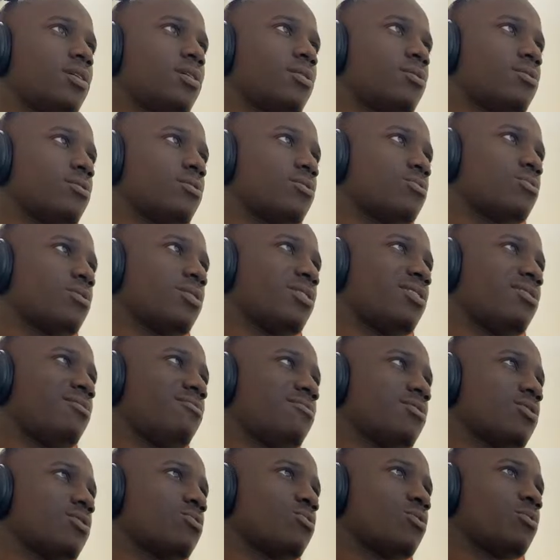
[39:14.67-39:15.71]
because we have
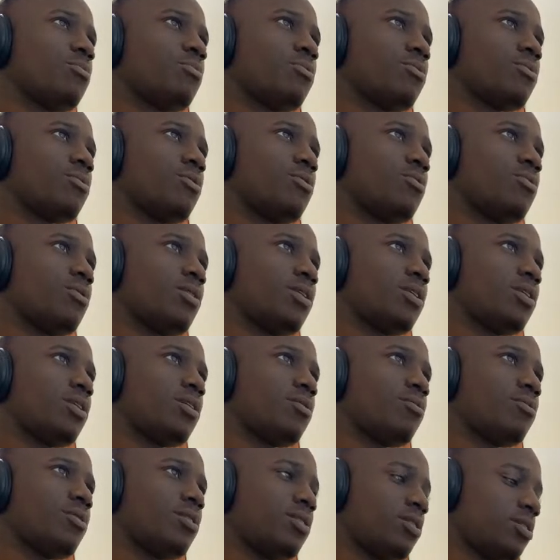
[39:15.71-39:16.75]
a sweep on the 1
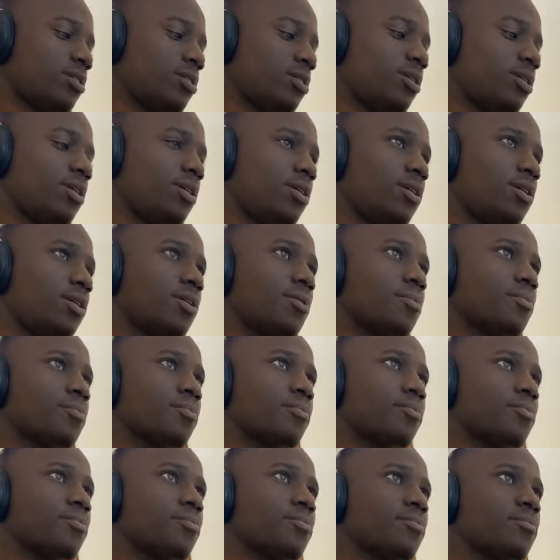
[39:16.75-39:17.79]
hour here,
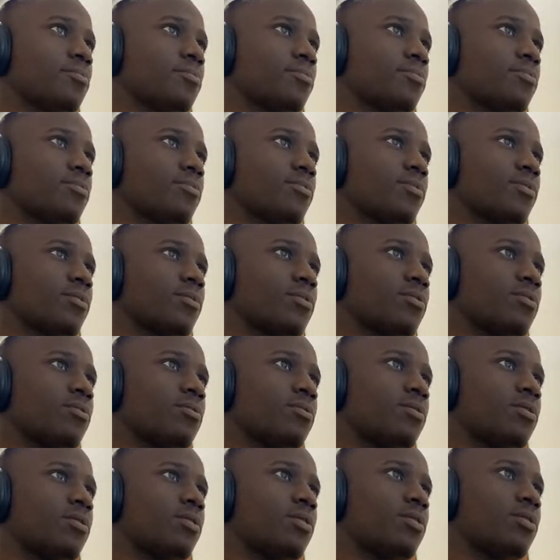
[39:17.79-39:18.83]

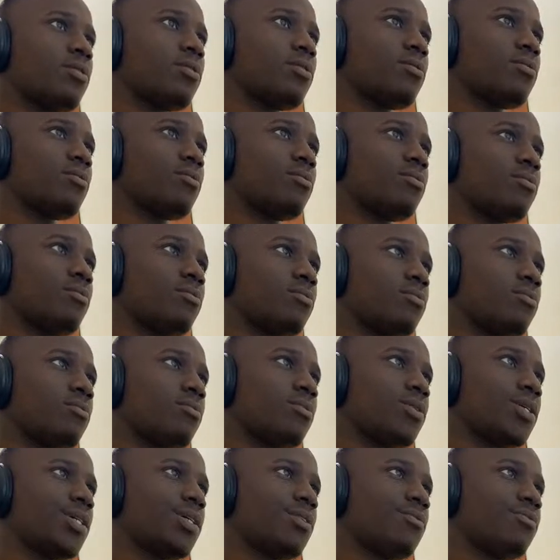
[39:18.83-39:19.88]
and
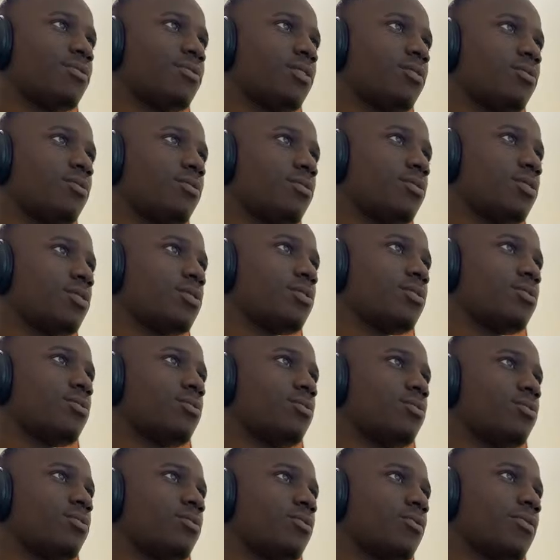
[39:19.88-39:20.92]
we shifted on this
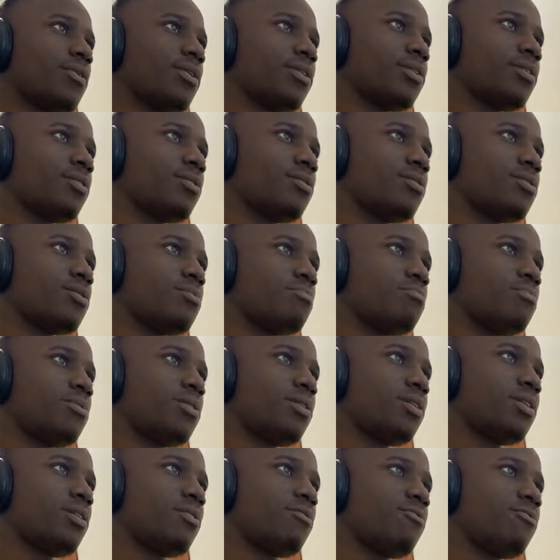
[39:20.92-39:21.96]
low, created this
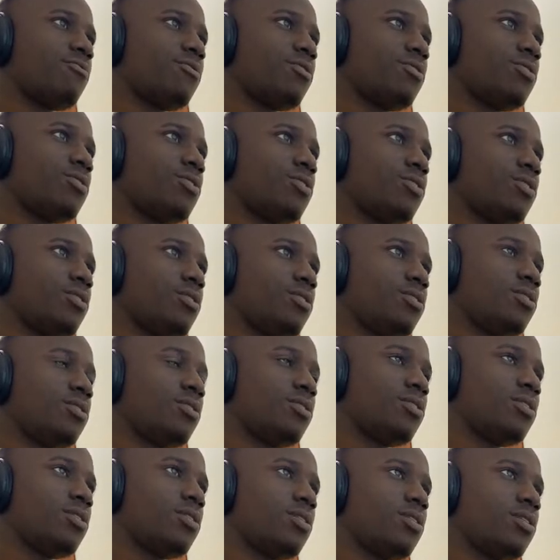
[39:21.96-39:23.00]
big FVG,
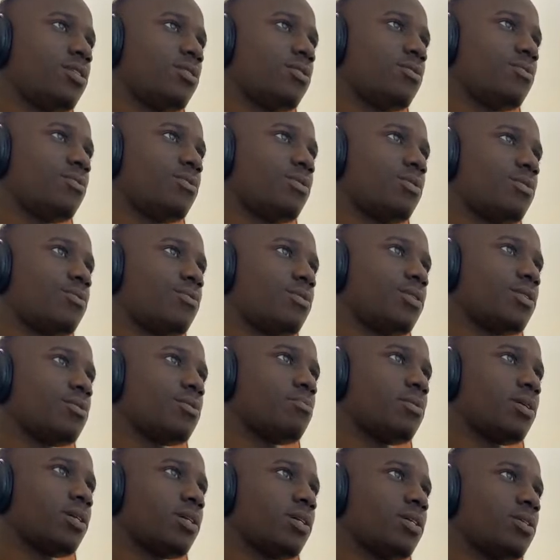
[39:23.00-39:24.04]
and we retrace
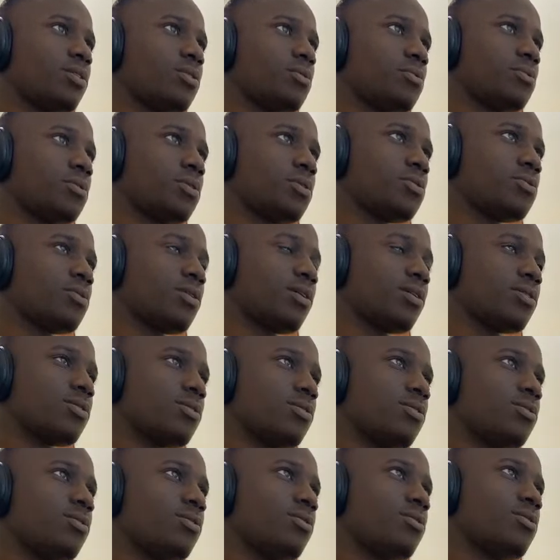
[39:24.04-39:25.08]
back into it. So as
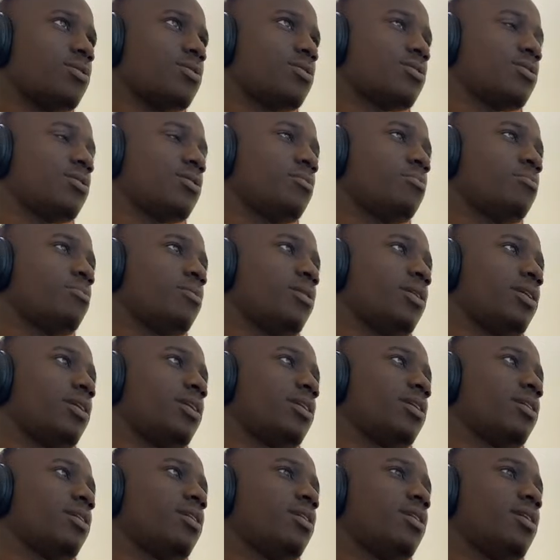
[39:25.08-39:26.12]
London is still
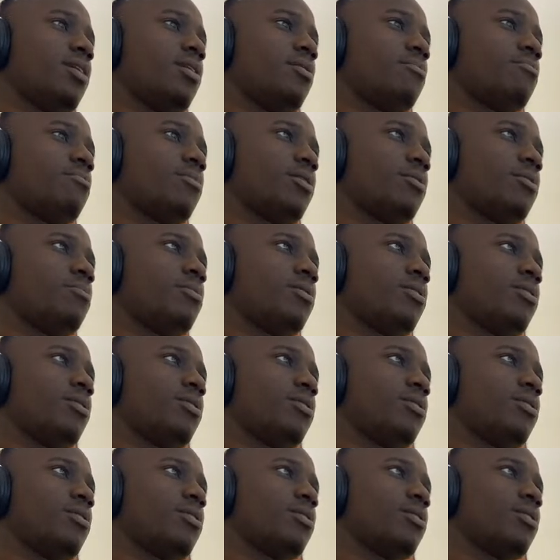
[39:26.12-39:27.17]
playing,
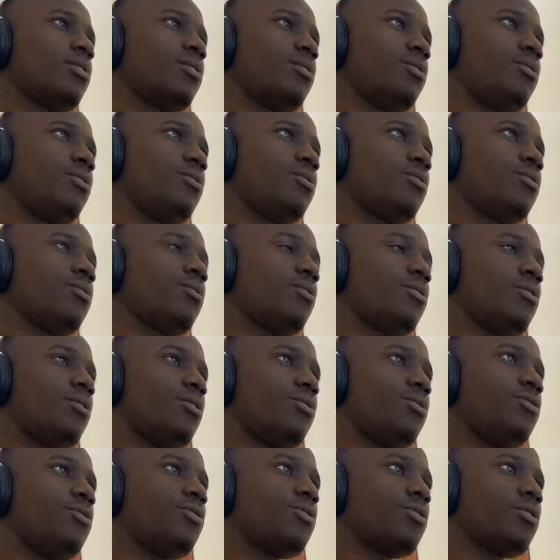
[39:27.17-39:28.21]
maybe New
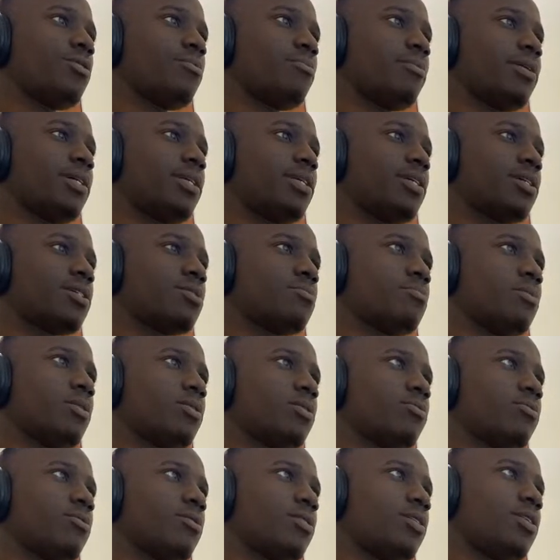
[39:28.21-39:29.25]
York might expand
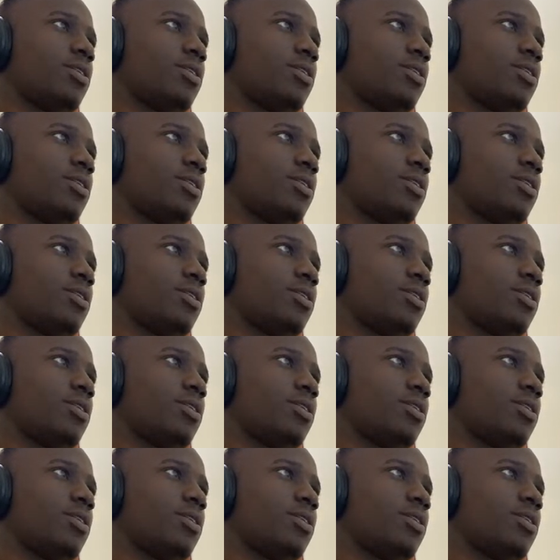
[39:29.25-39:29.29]
to the